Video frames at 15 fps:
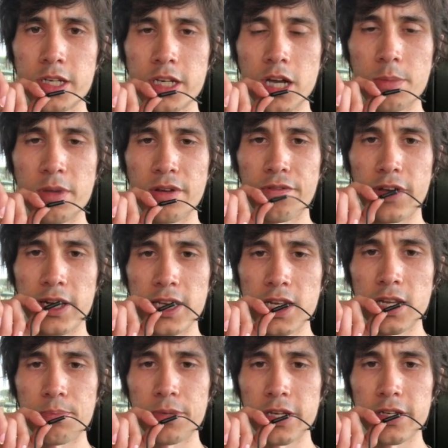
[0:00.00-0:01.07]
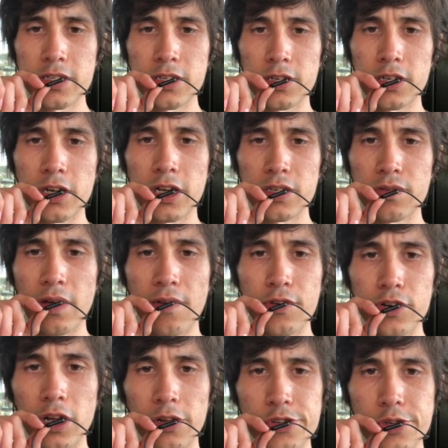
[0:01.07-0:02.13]
come in if I need it, because it costs
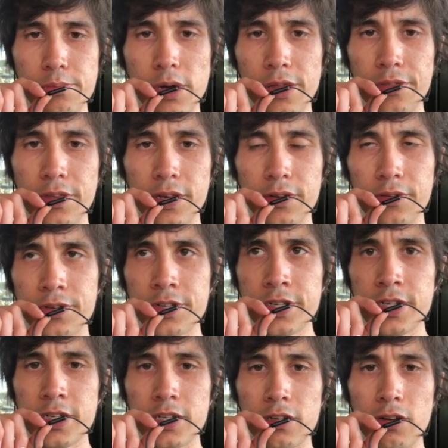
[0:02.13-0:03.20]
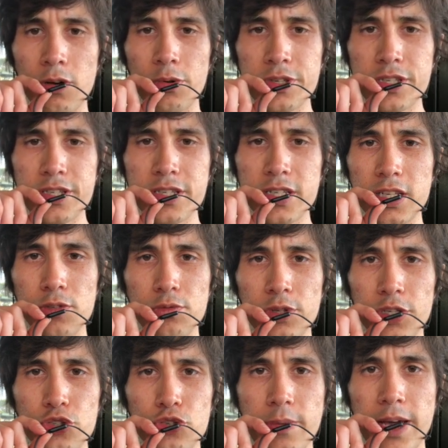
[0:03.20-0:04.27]
$500 a month, and I wasn't seeing
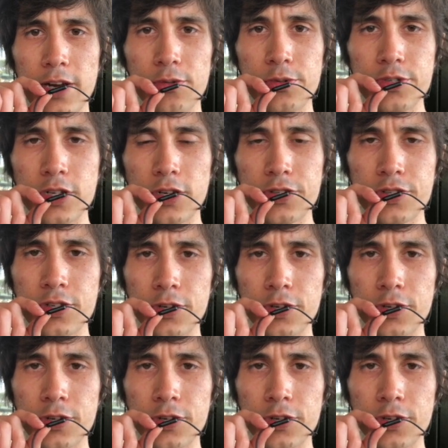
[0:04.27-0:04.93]
really dramatic results.